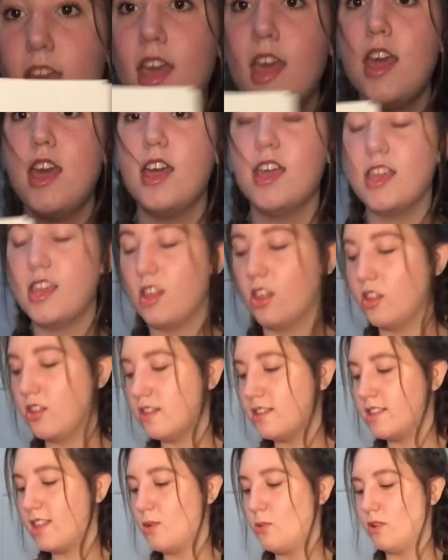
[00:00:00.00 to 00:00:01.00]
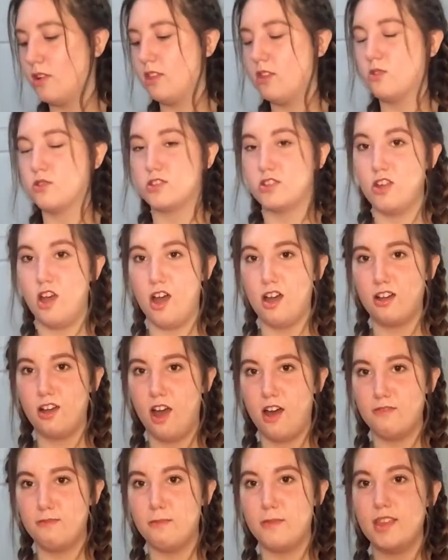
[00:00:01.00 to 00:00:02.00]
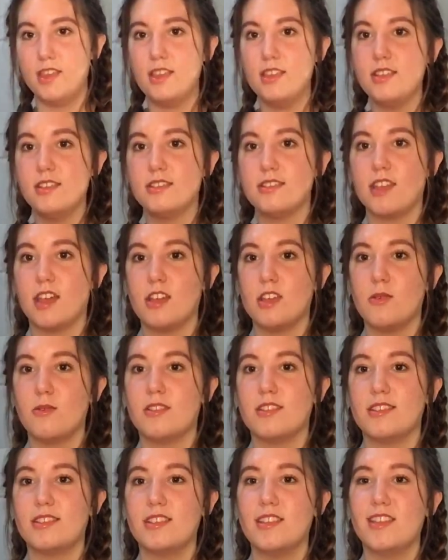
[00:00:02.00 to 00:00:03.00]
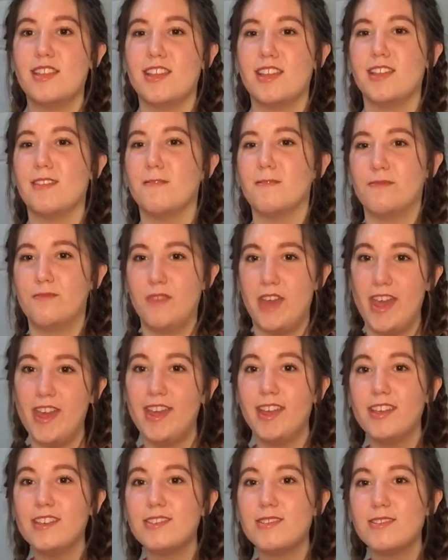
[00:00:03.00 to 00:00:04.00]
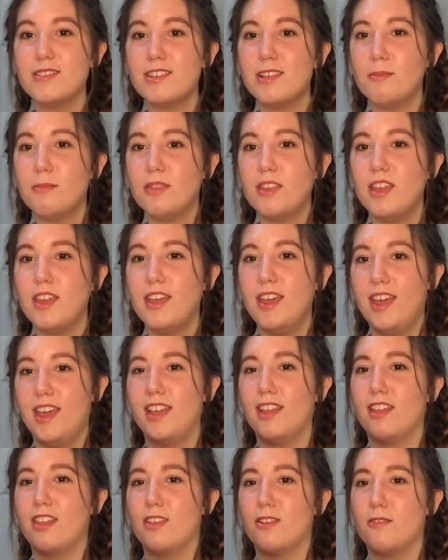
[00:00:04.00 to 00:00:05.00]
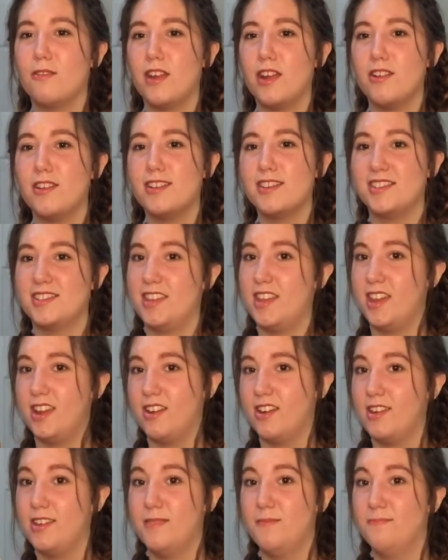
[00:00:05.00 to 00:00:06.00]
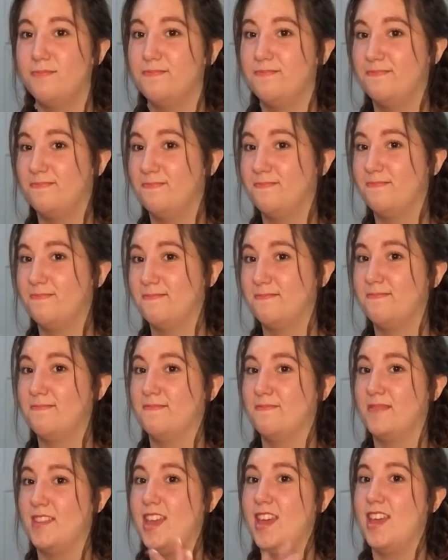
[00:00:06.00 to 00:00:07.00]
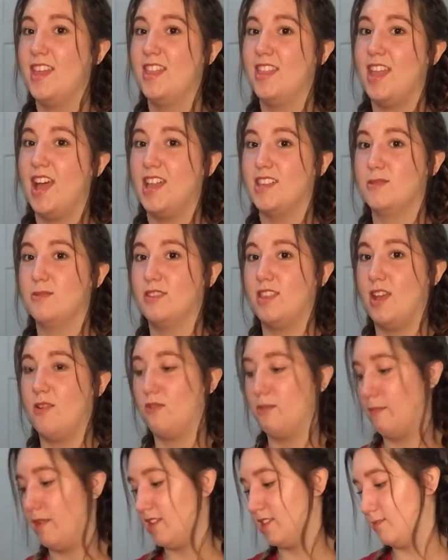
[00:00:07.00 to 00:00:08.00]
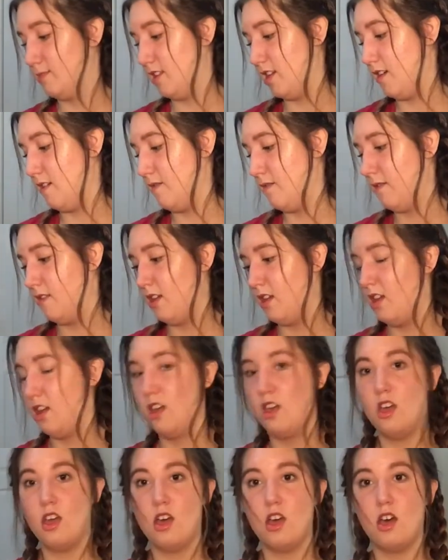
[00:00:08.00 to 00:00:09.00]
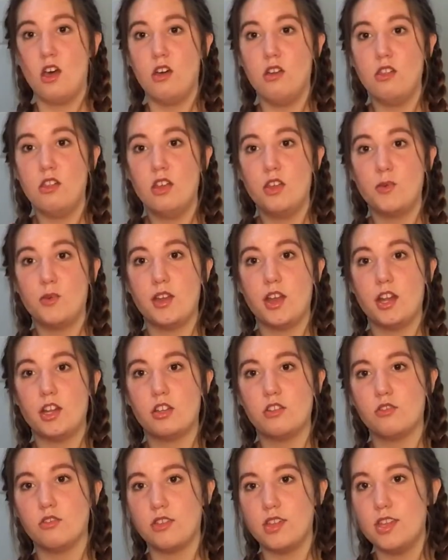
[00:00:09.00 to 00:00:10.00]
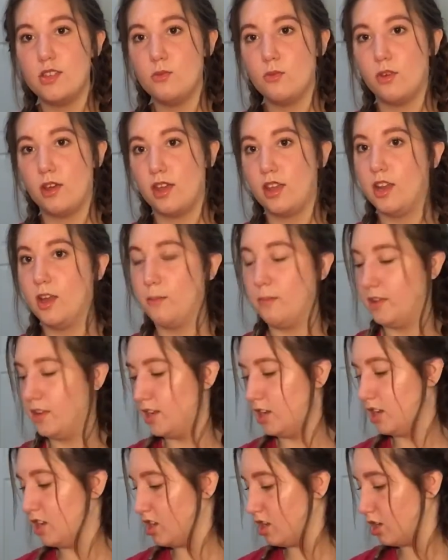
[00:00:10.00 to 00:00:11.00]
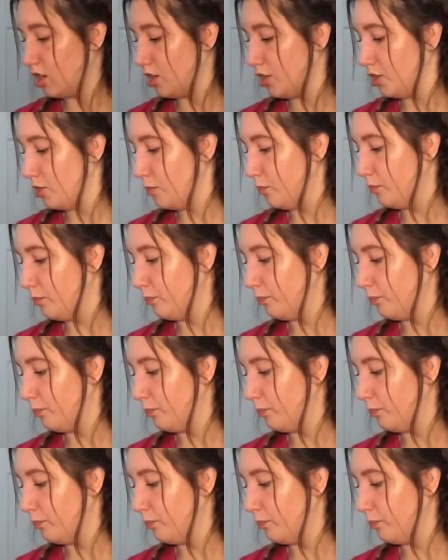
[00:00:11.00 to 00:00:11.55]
He looks like one of those knockoff Mickeys that you would see in Vegas or something, and they're very scary. That's what that reminds me of. Oh, look, we got a green one up in here.